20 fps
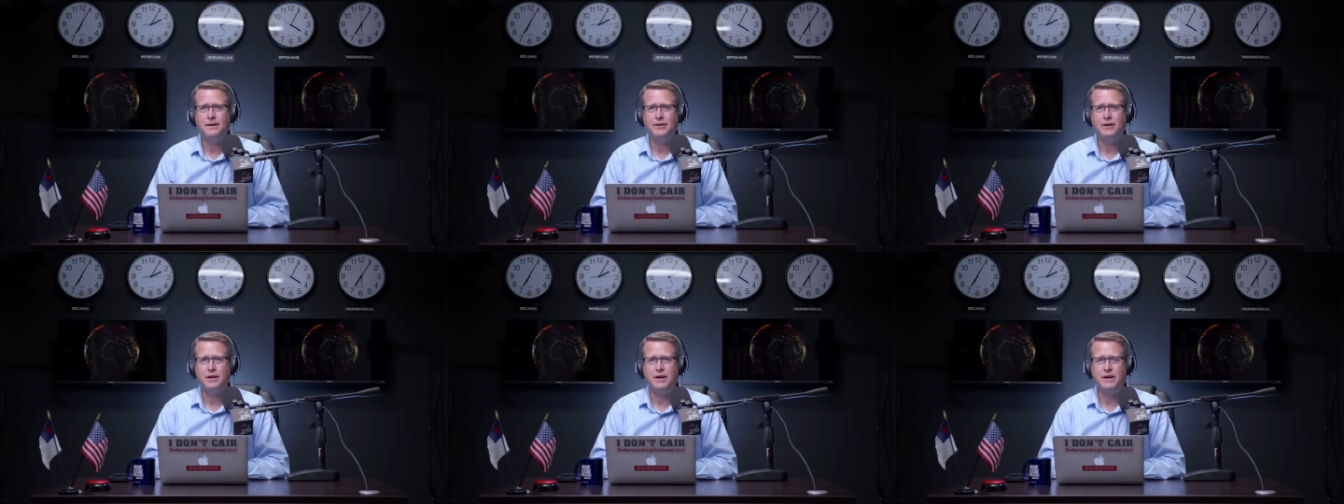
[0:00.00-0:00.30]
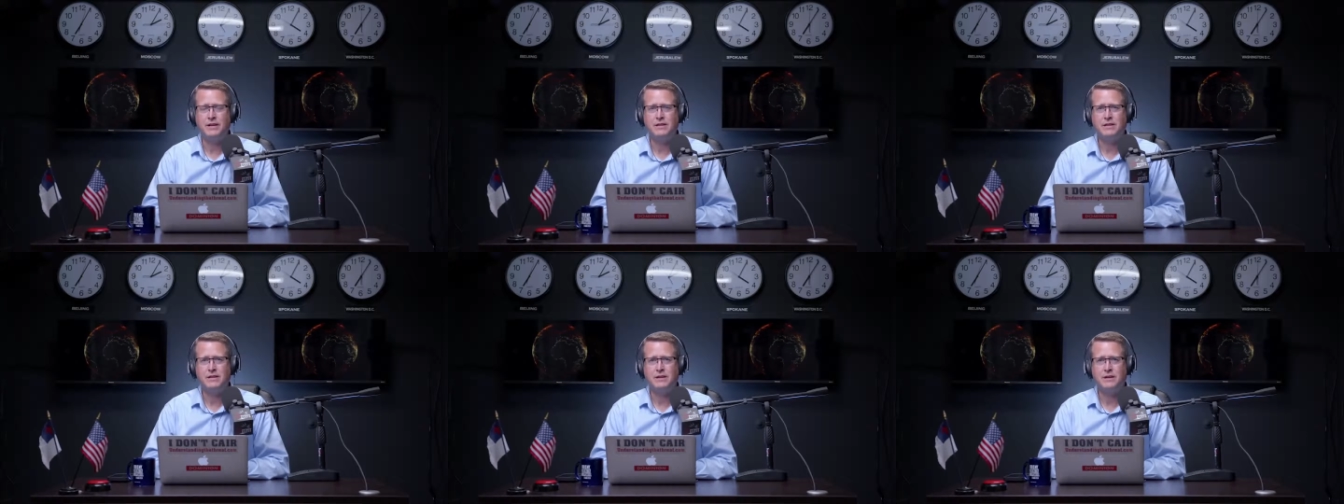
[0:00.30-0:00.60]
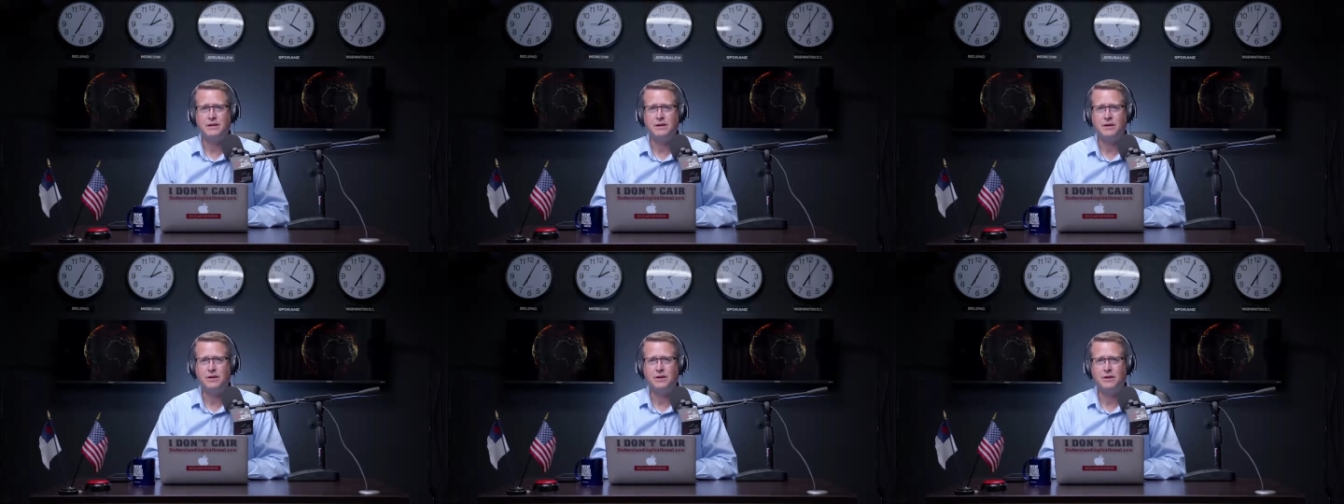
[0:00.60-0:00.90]

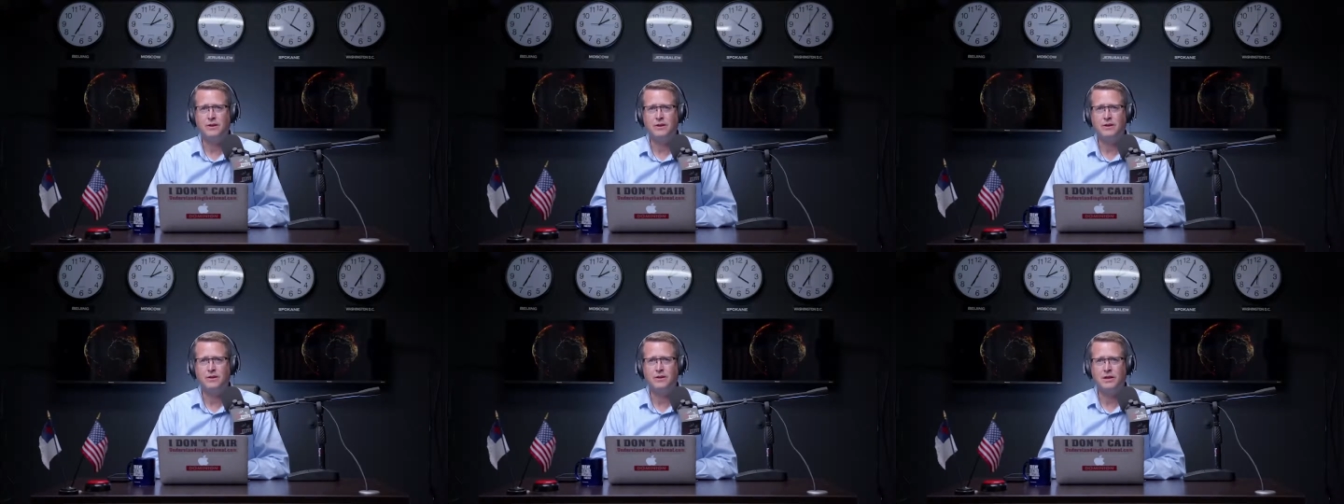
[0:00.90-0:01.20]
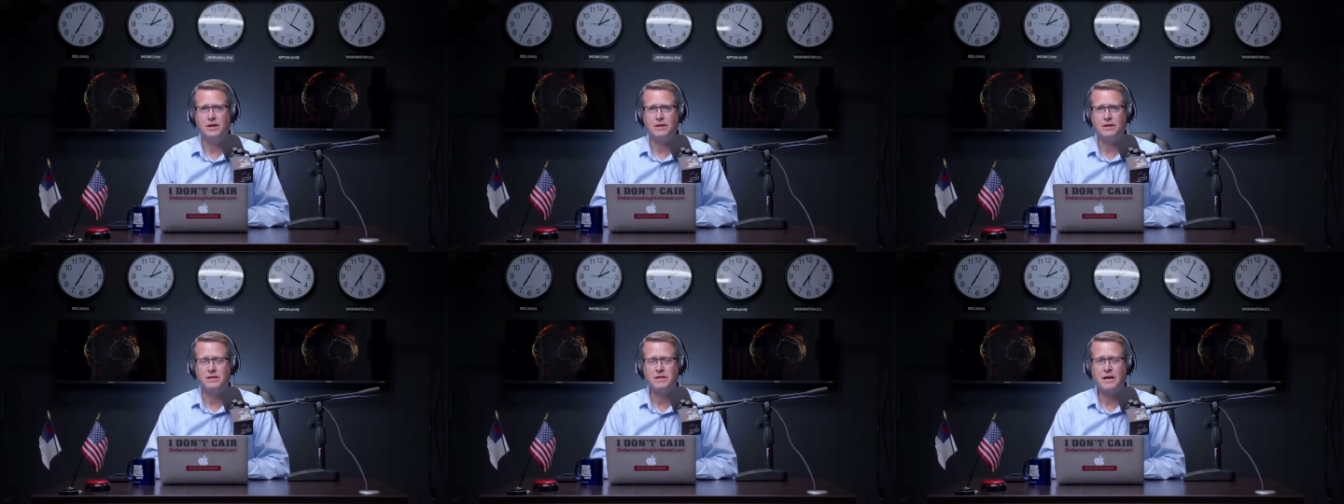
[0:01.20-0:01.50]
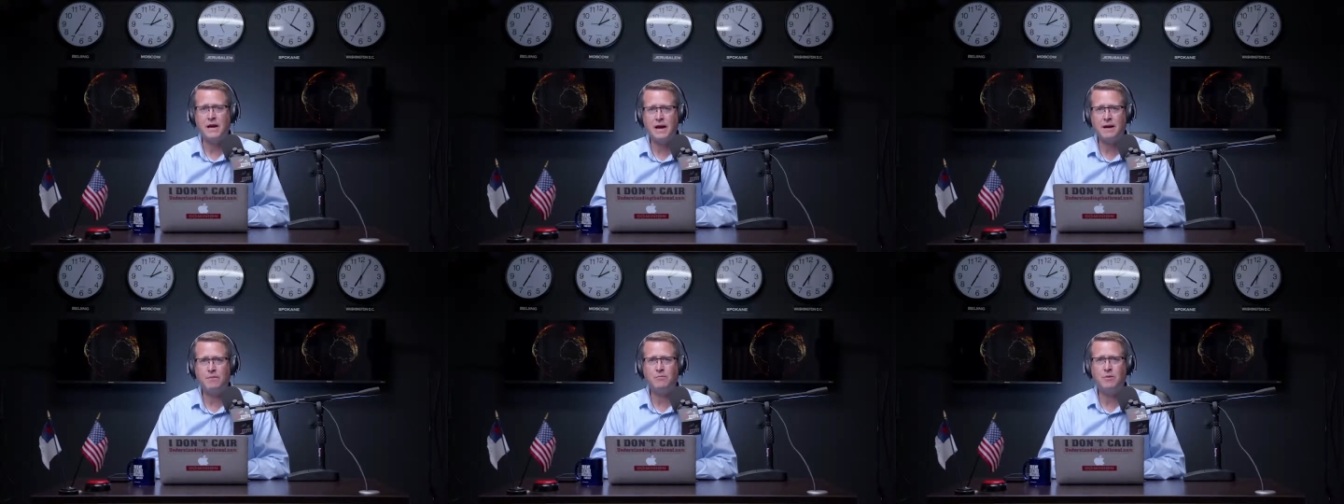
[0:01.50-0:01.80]
That the
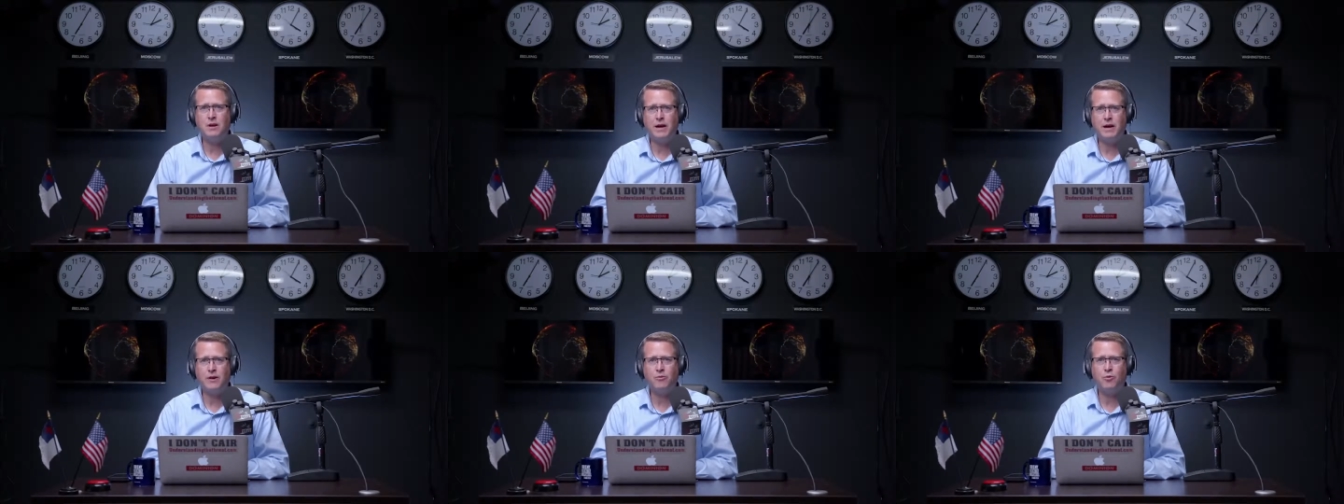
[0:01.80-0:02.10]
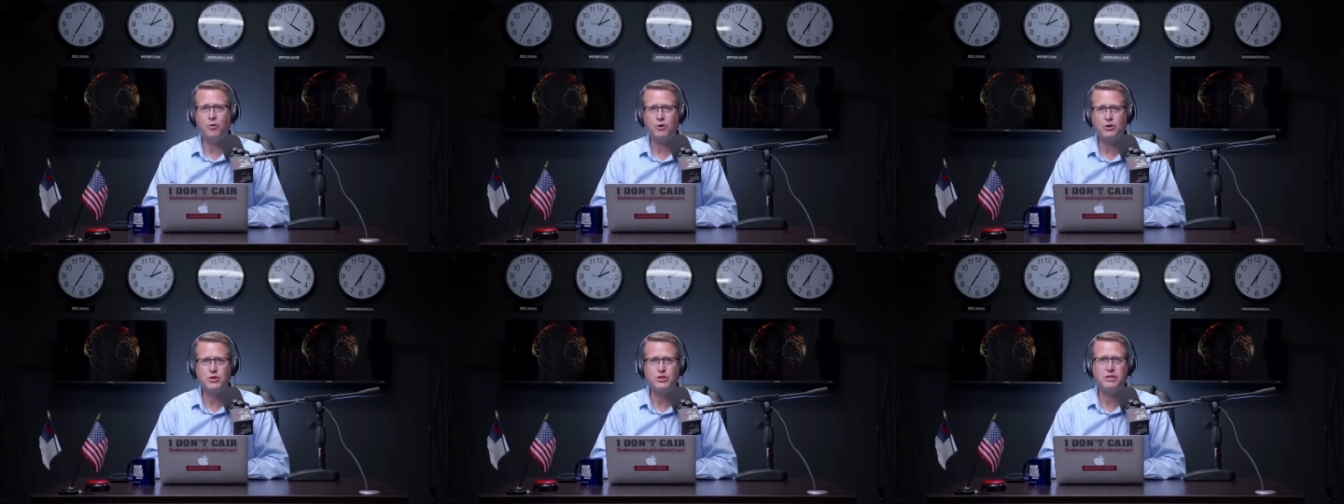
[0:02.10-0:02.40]
timeline we're